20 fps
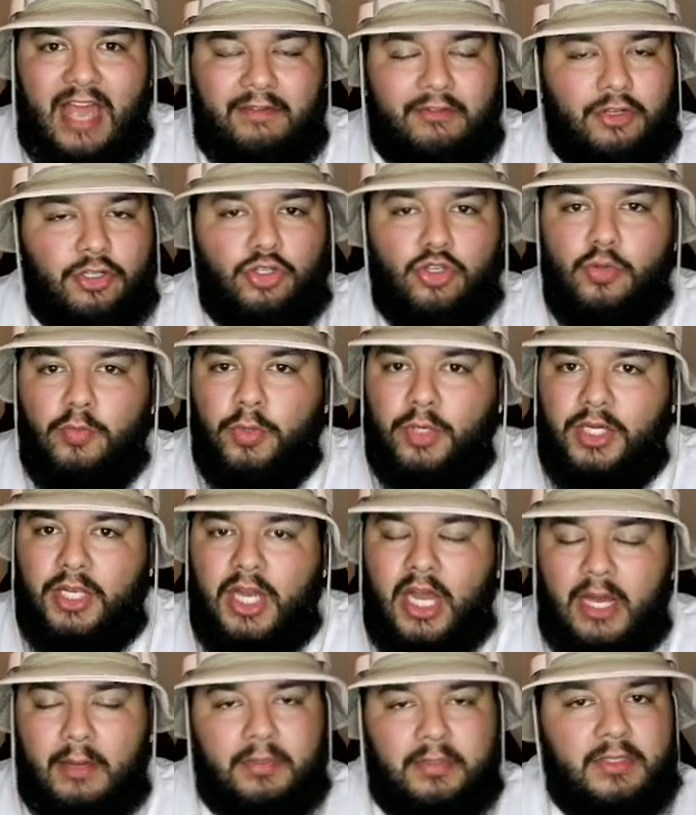
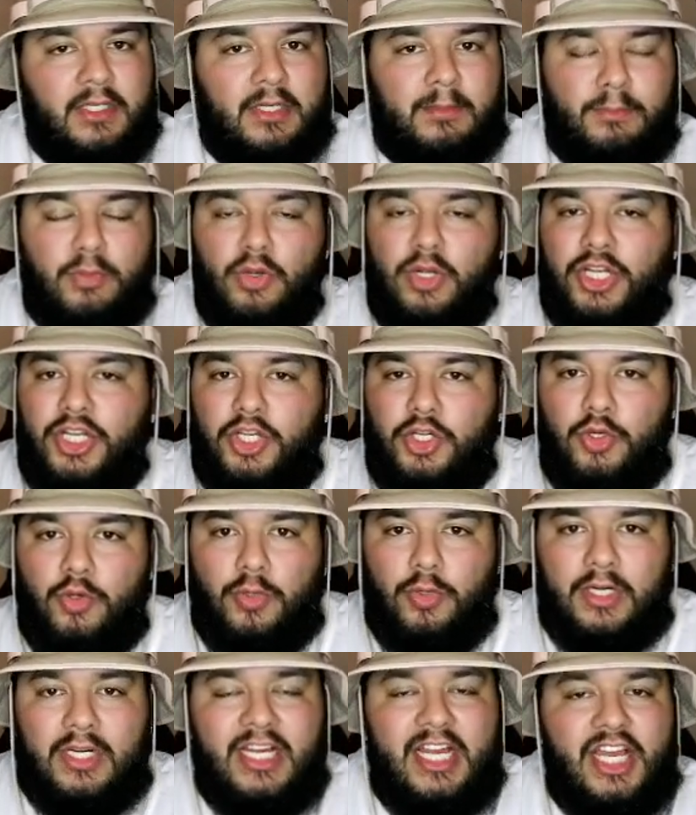Kupp, Puka
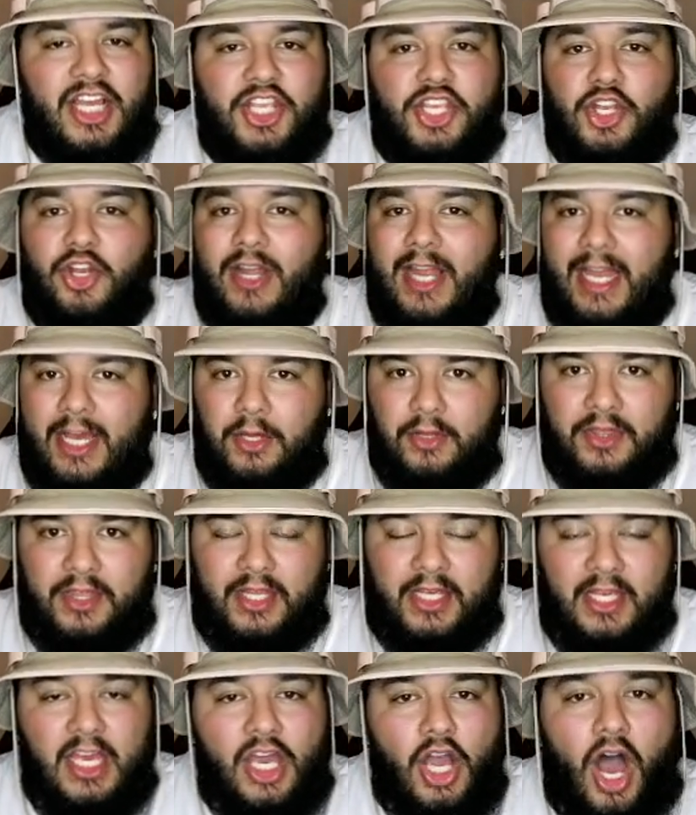Nacua, you're healthy.
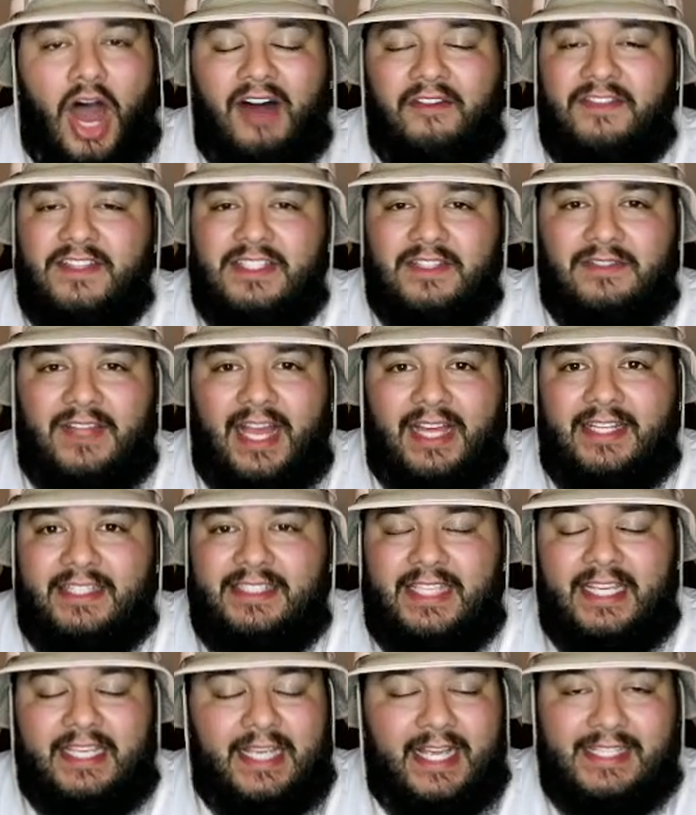Offensive line is
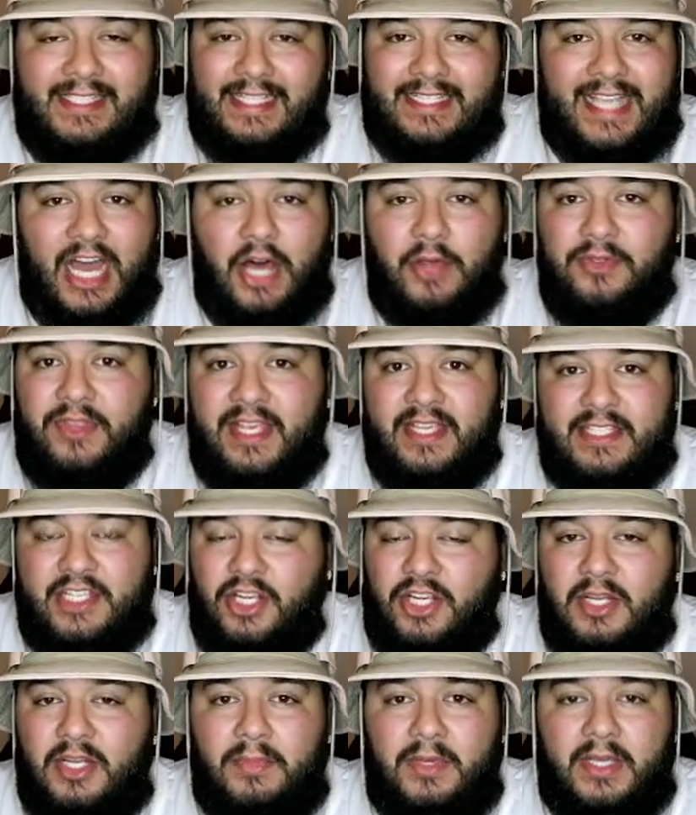as healthy as they're going
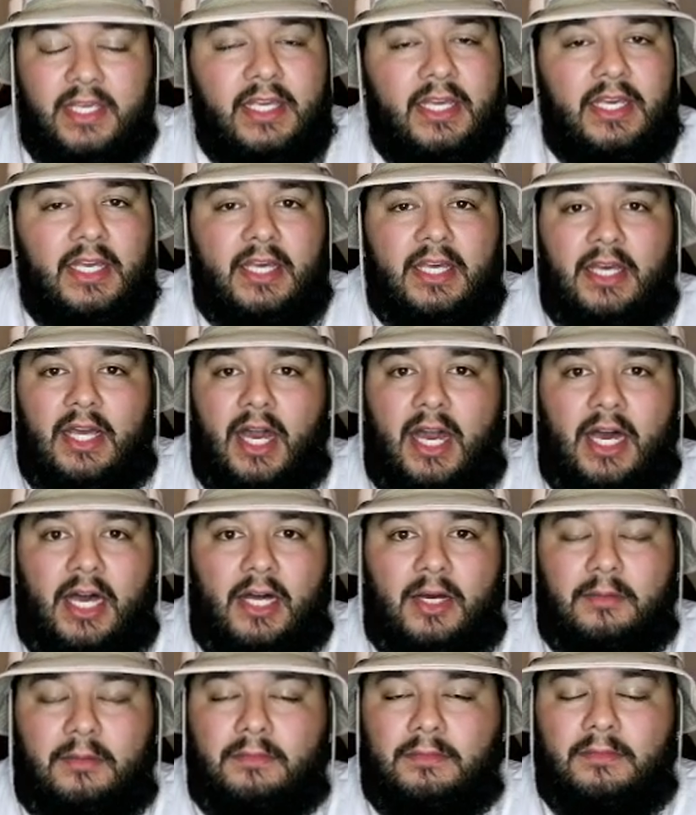to be.
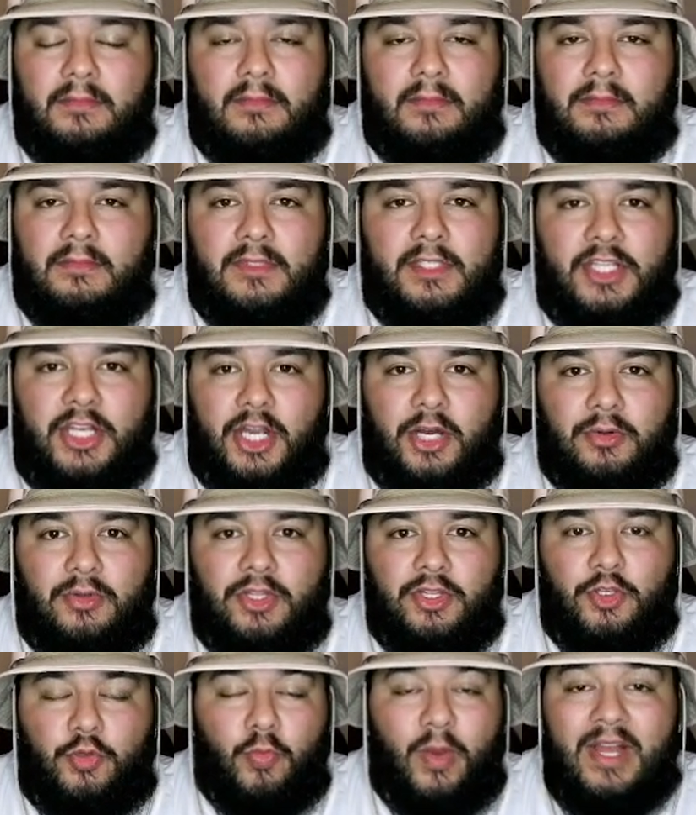The
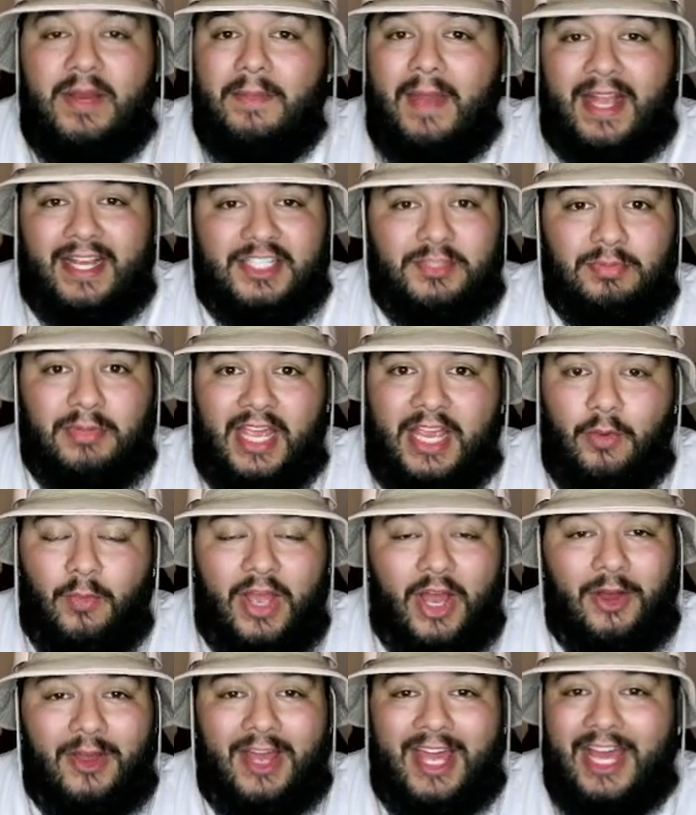running back is playing
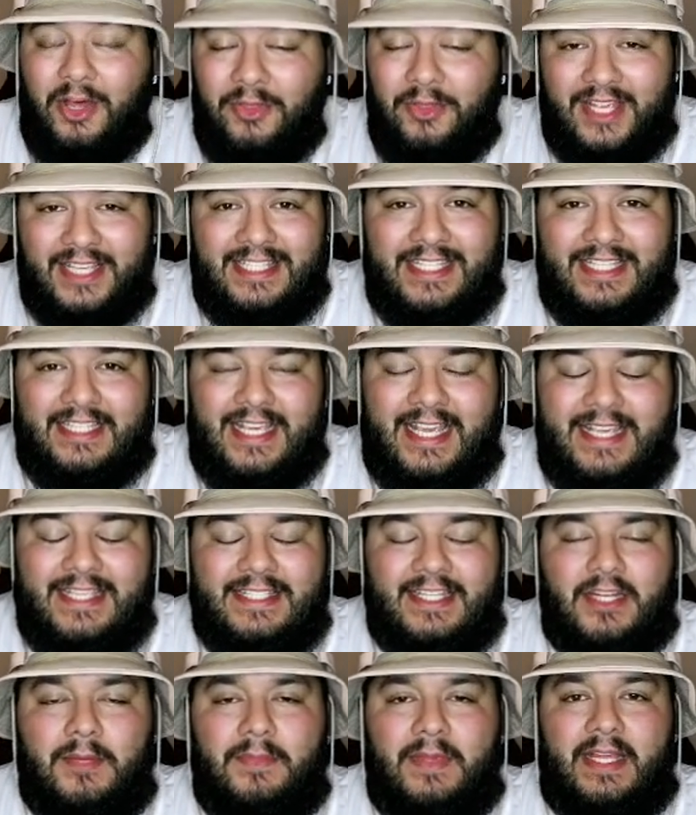well, healthy as he's
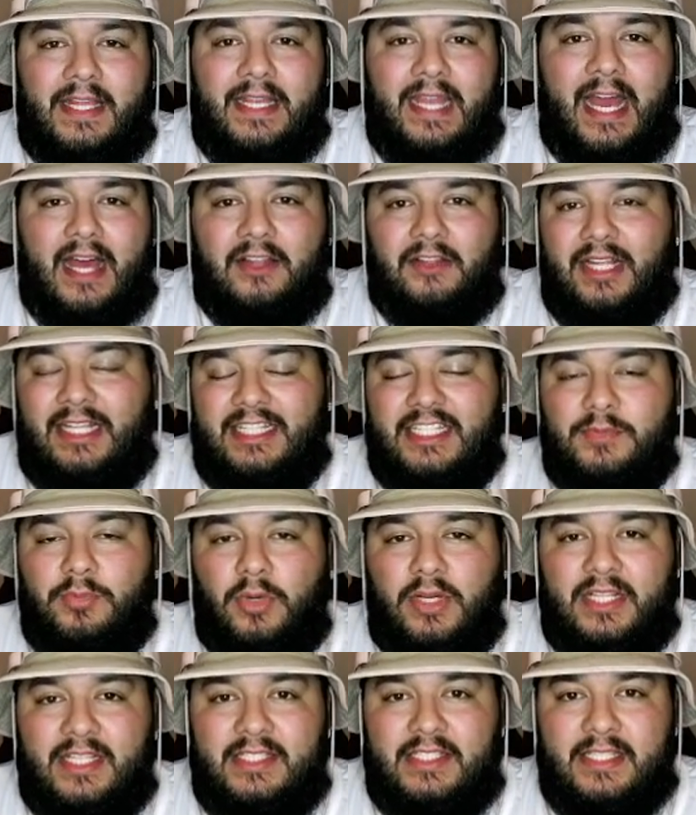going to be now at this point
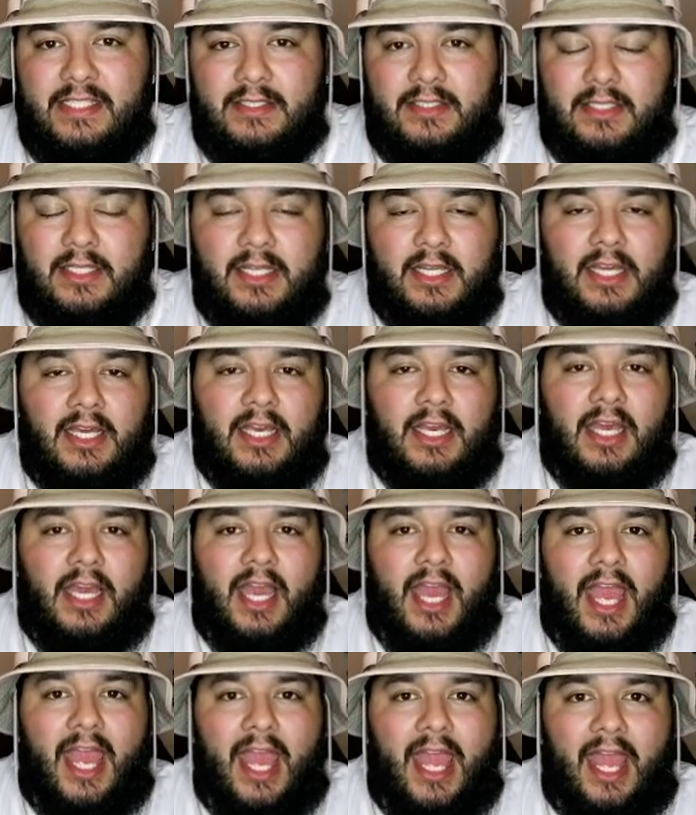in the season.
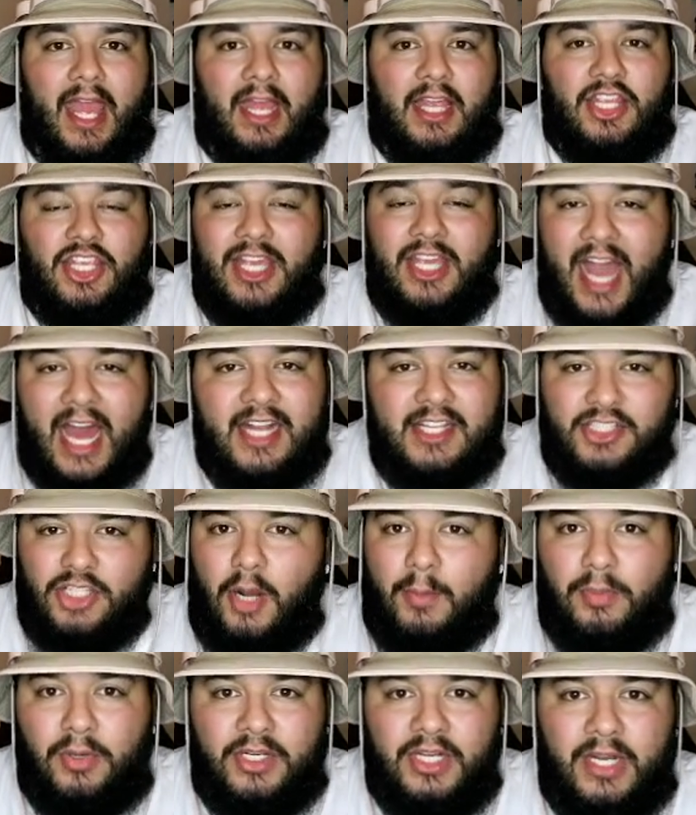You got to
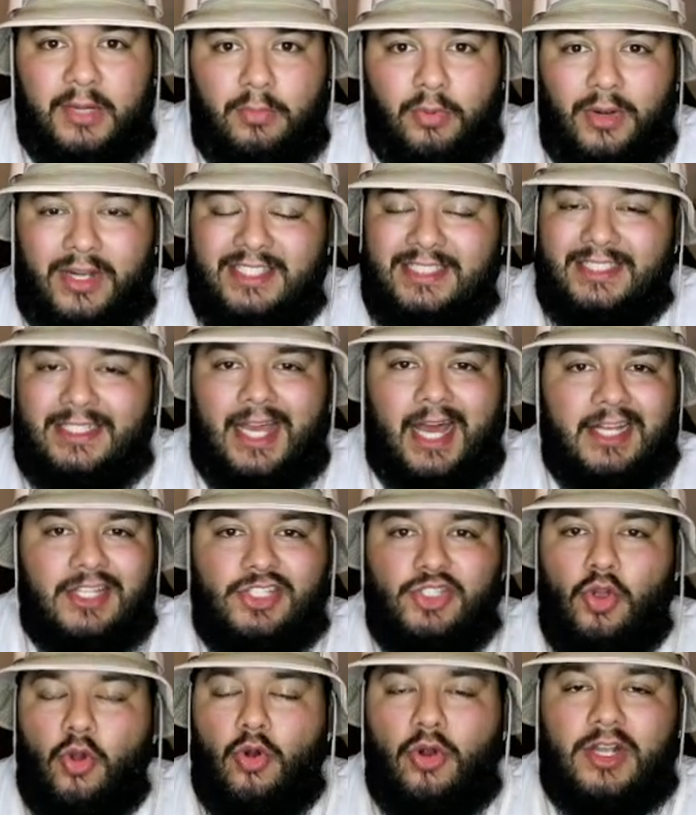start putting up points. You got to
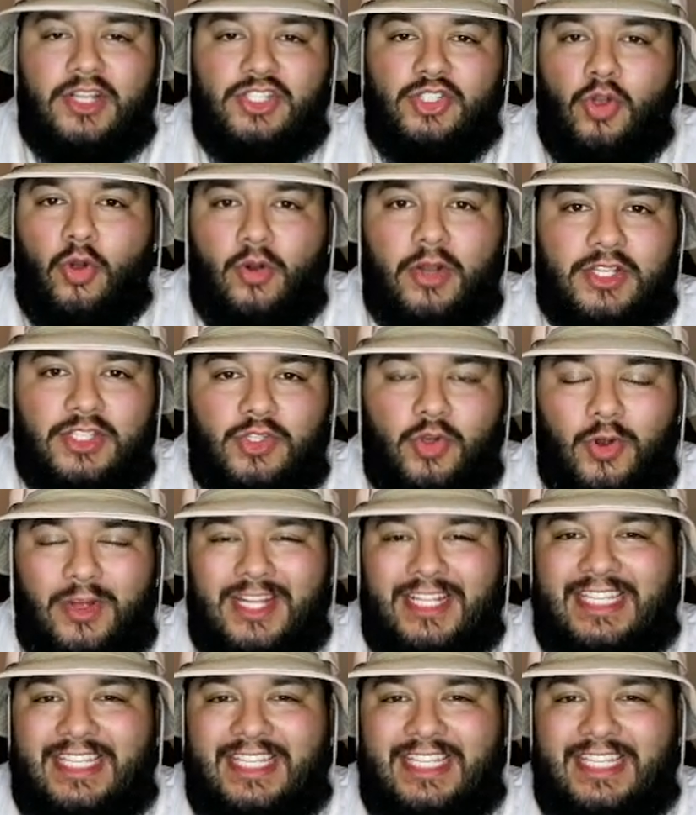score and score and score.